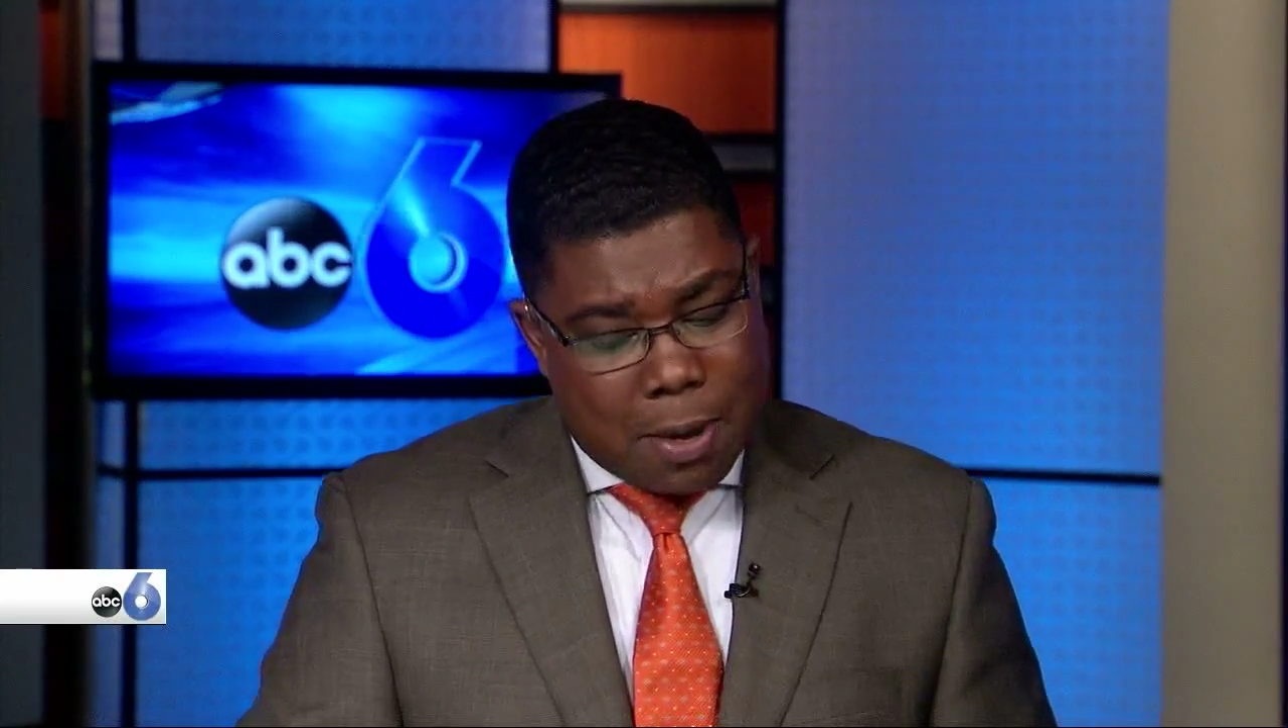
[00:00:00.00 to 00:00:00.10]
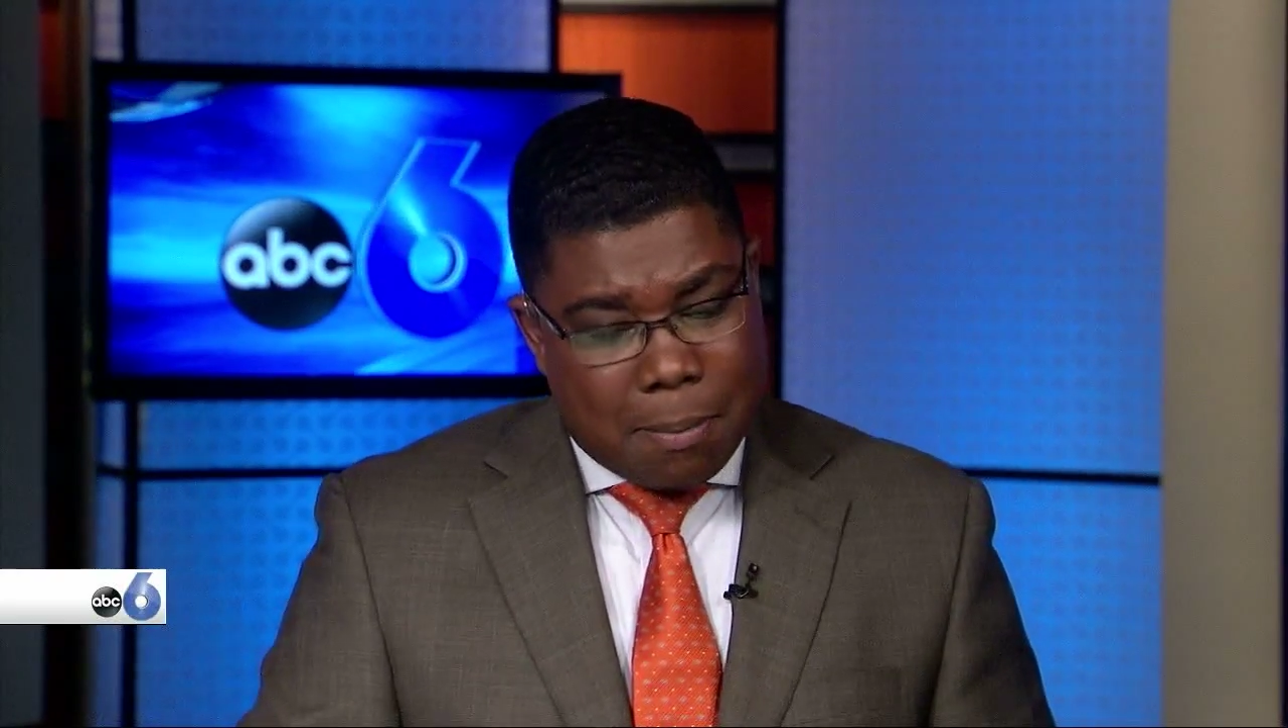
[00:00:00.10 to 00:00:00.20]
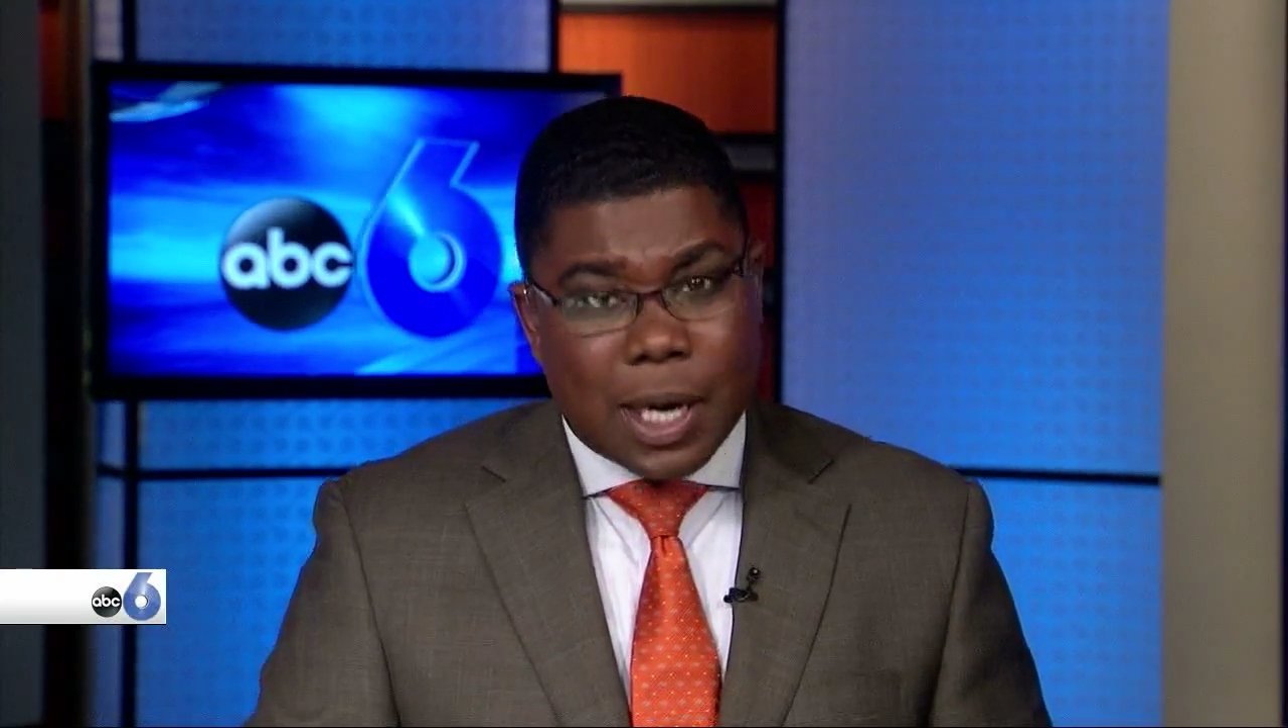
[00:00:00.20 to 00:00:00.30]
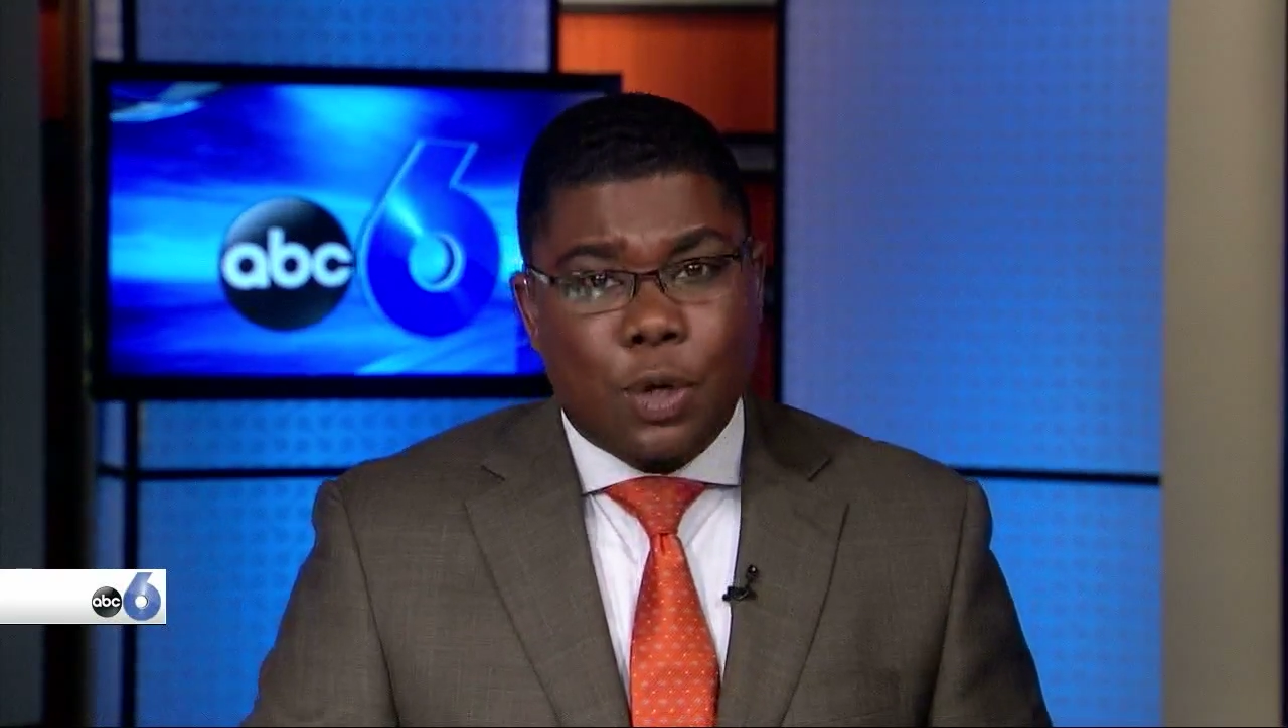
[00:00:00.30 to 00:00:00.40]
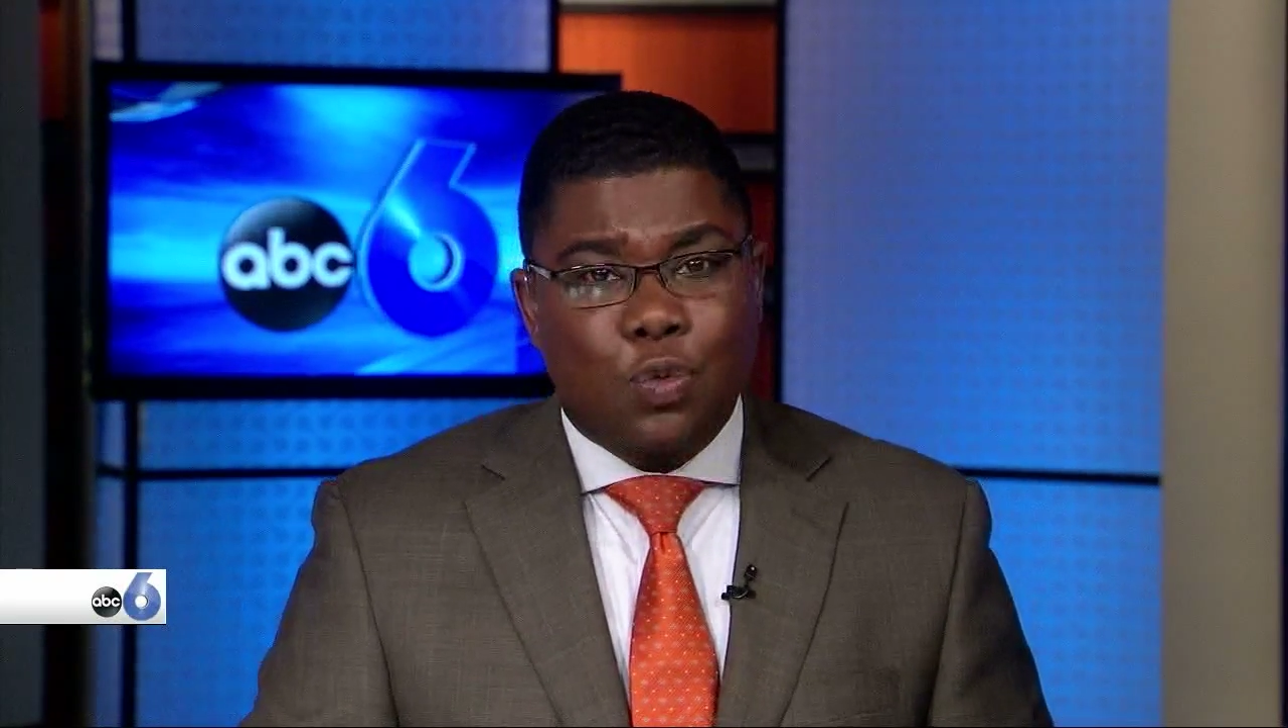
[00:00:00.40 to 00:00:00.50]

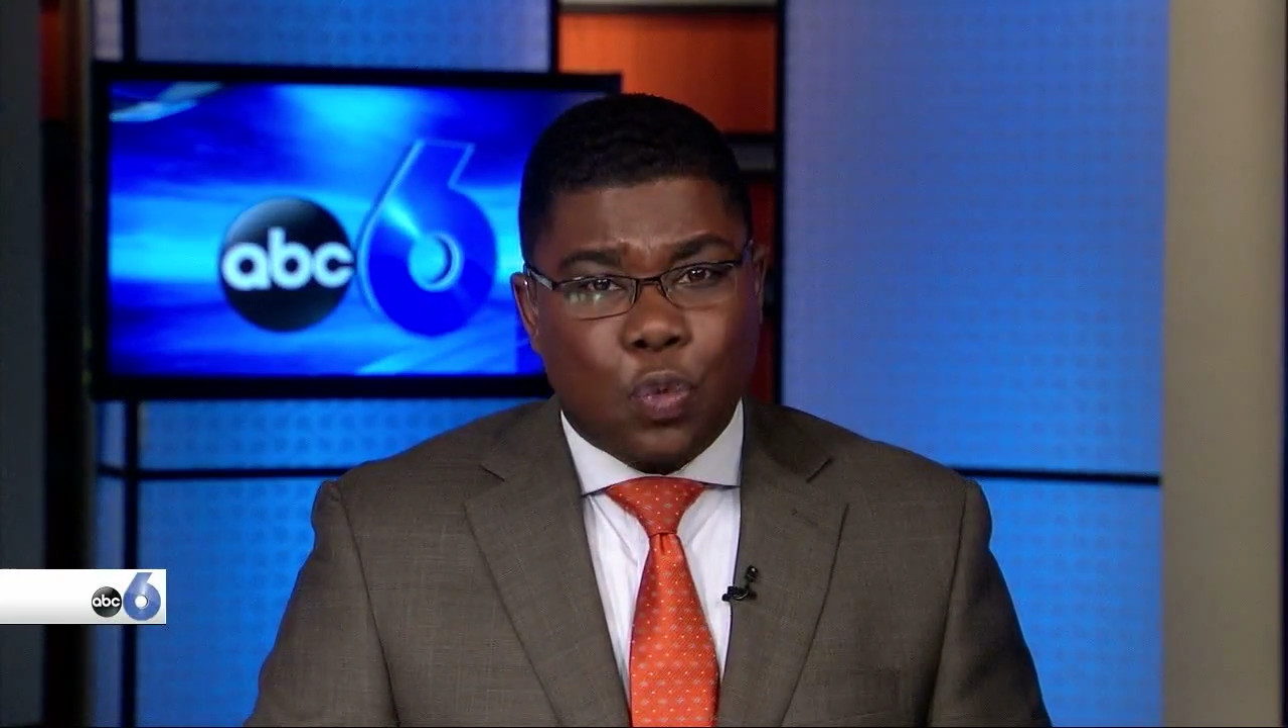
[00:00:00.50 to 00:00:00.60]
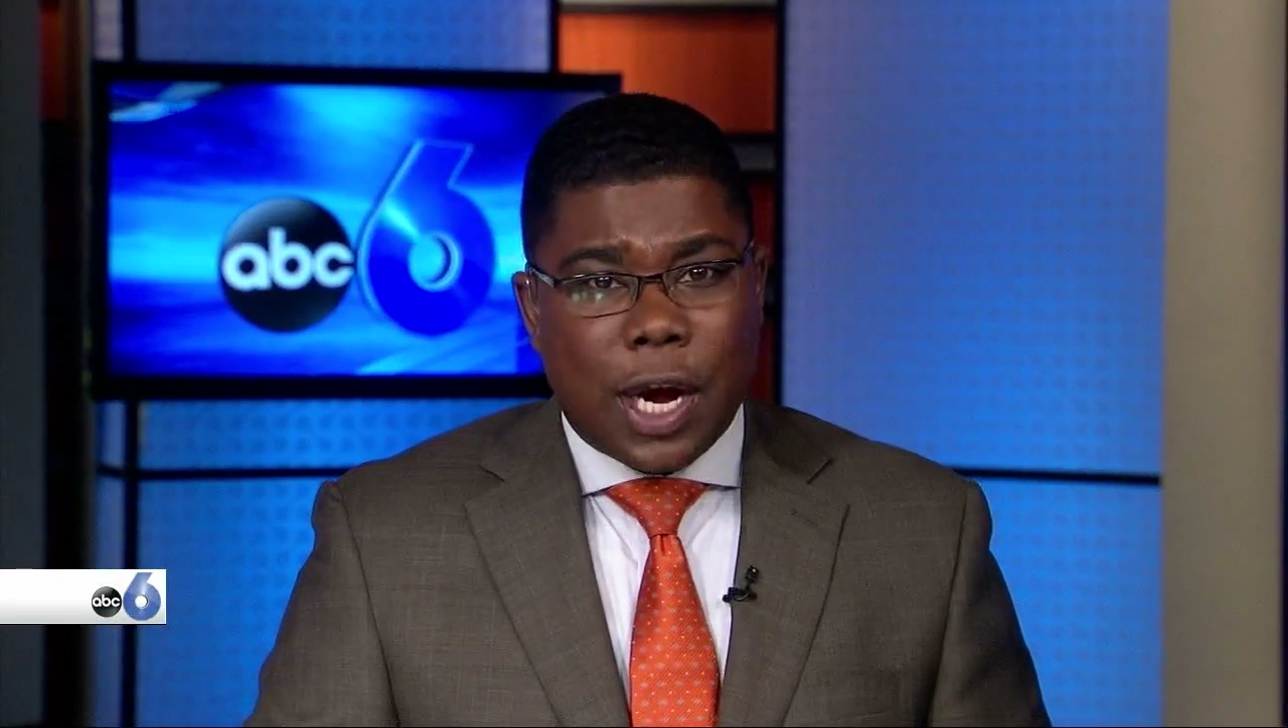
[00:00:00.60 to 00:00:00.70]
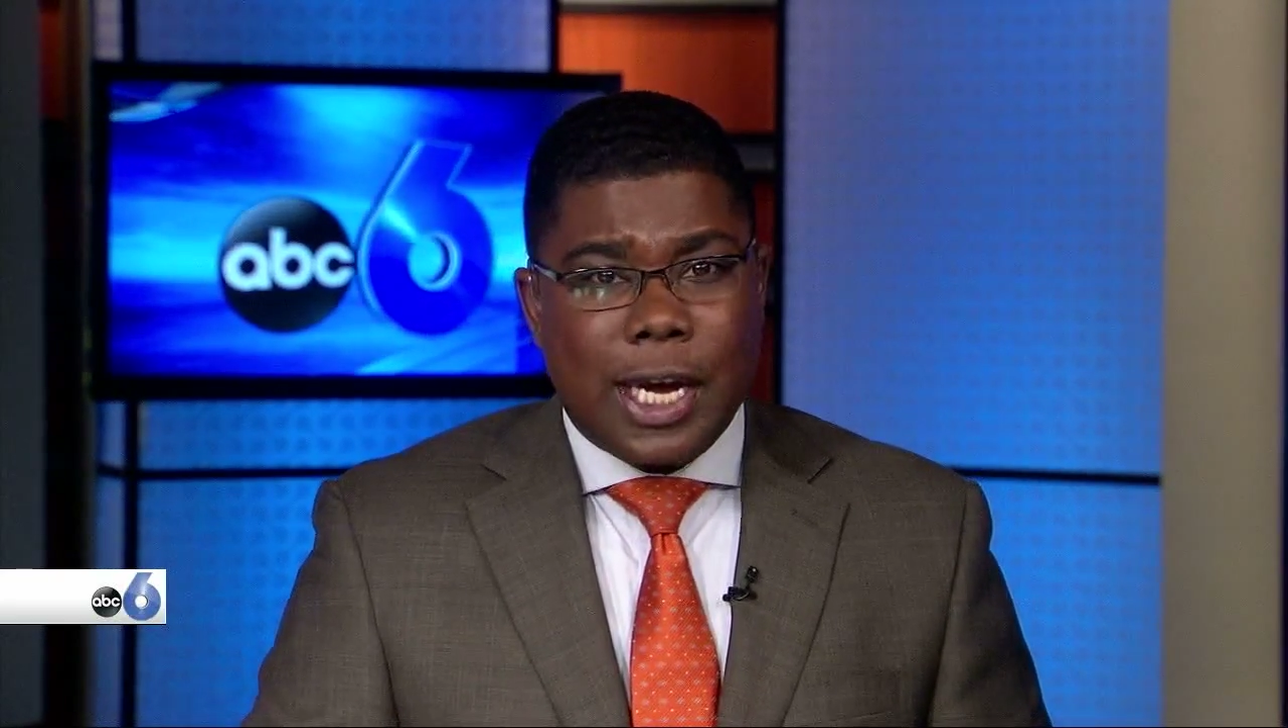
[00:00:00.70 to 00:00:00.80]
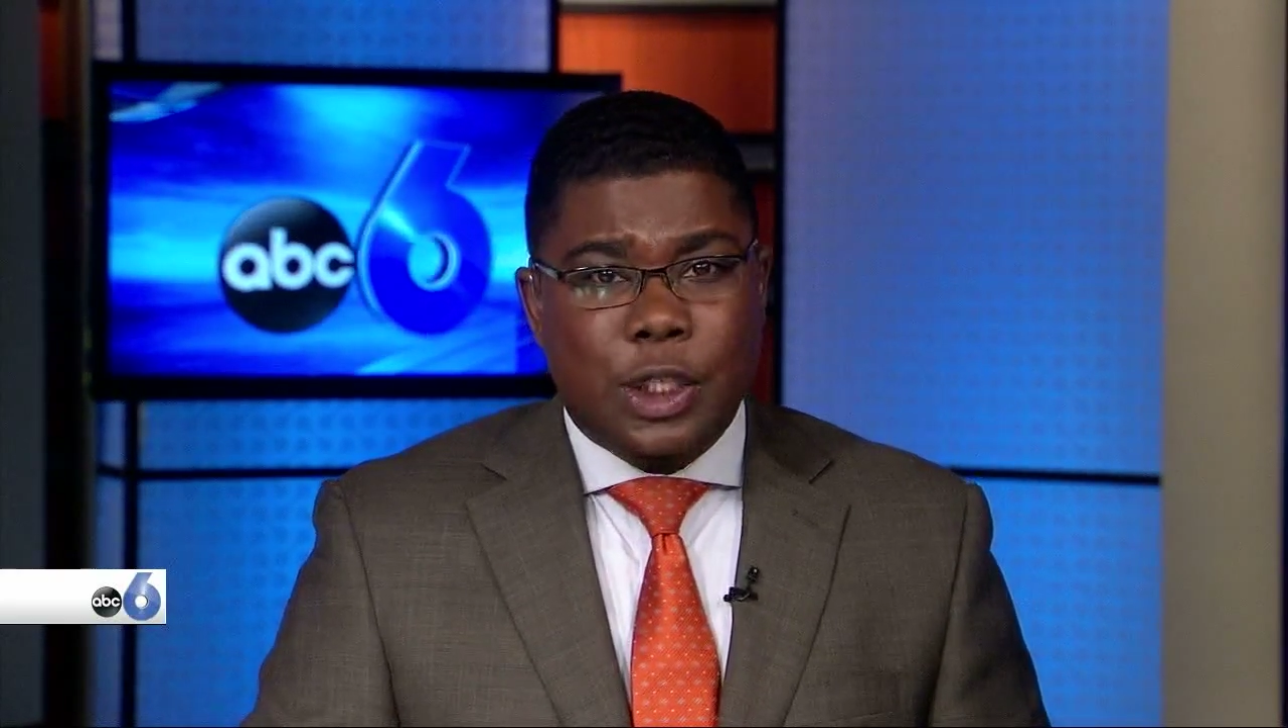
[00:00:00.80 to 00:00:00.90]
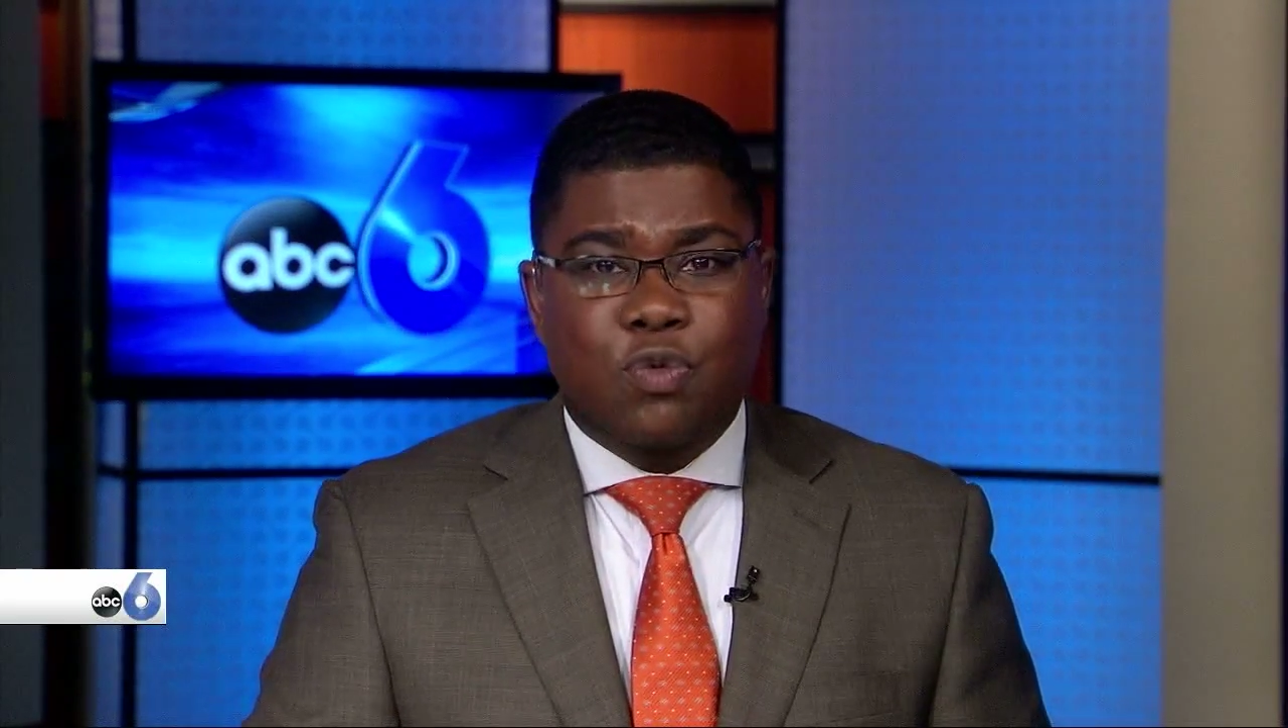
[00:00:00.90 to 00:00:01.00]
Money raised